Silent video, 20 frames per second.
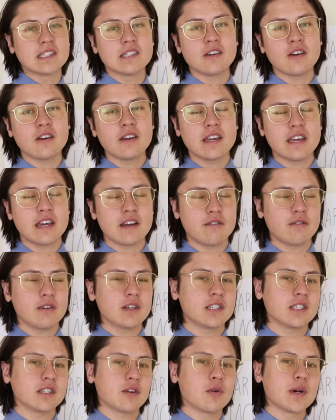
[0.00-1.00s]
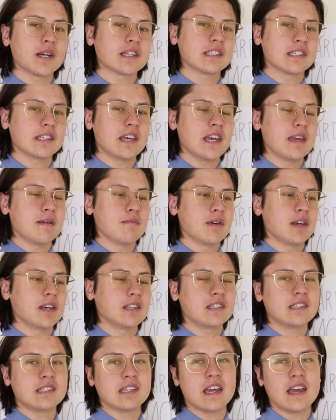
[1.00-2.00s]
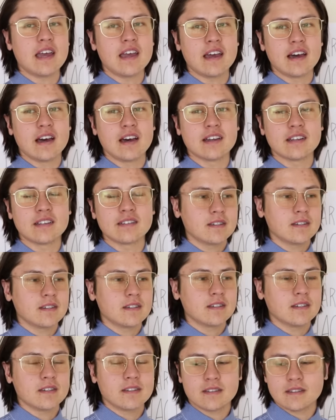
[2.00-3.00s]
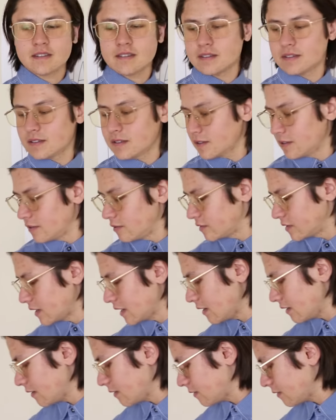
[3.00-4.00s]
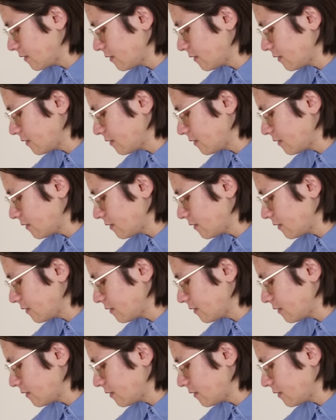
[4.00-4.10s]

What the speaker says: It's not a get rich quick scheme, it's a Who's that?